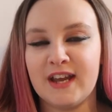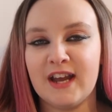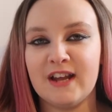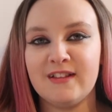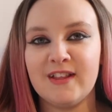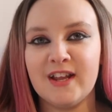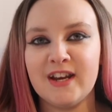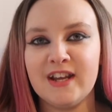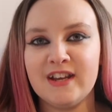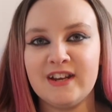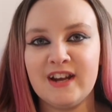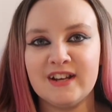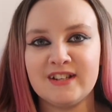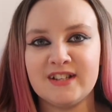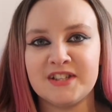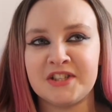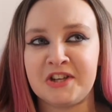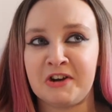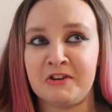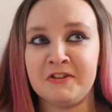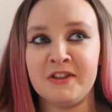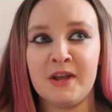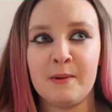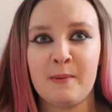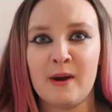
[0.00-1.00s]
And then he kissed her
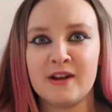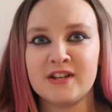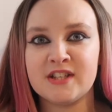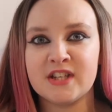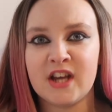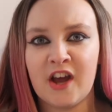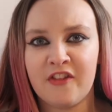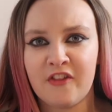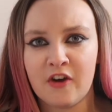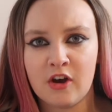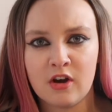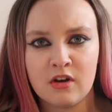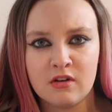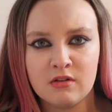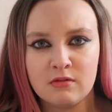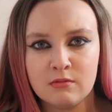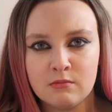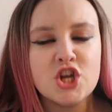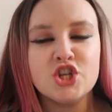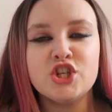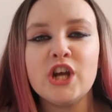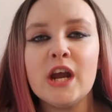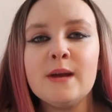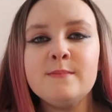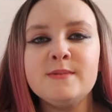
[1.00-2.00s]
and they're back together.
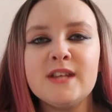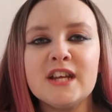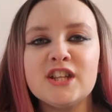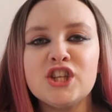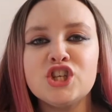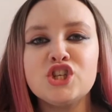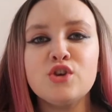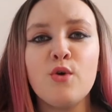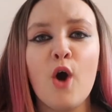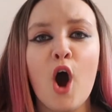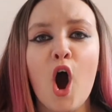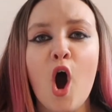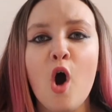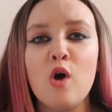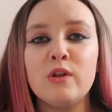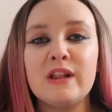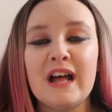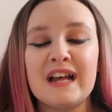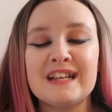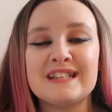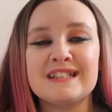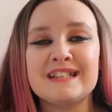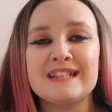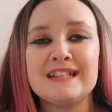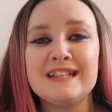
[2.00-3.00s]
James had to do a whole
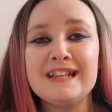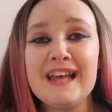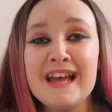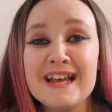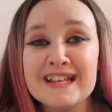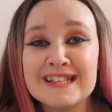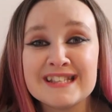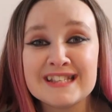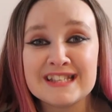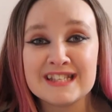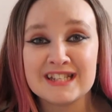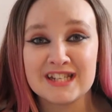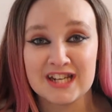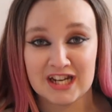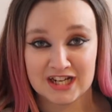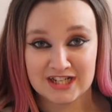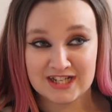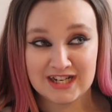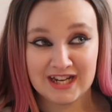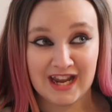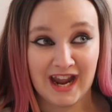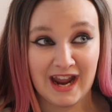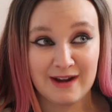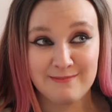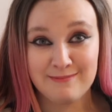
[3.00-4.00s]
last list to
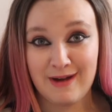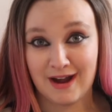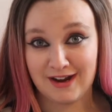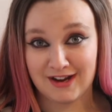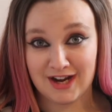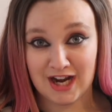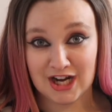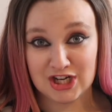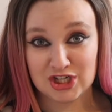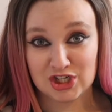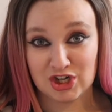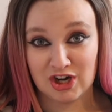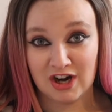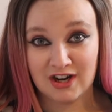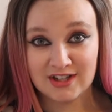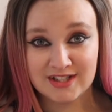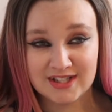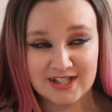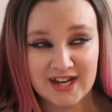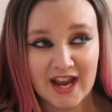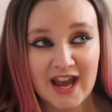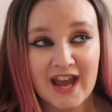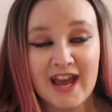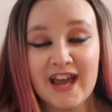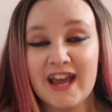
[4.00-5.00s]
gain back her
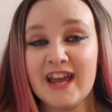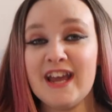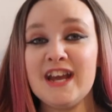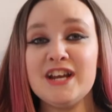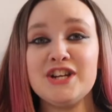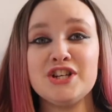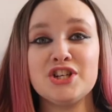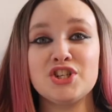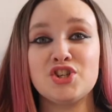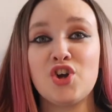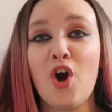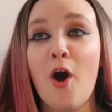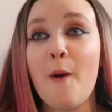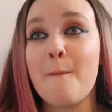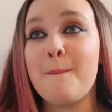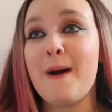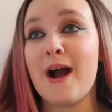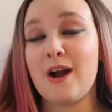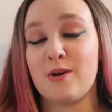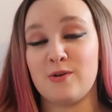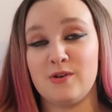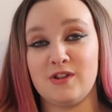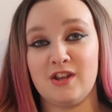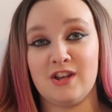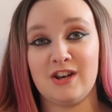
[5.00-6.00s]
trust. He just got
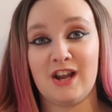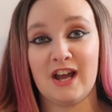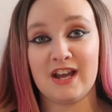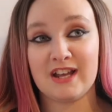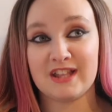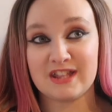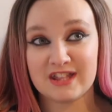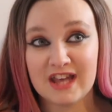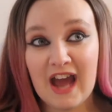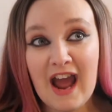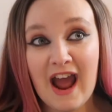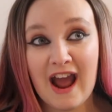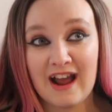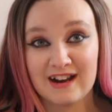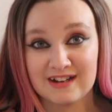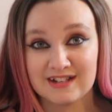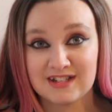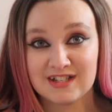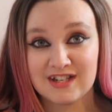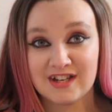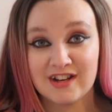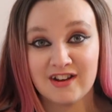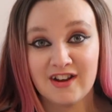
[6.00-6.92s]
back with her like that.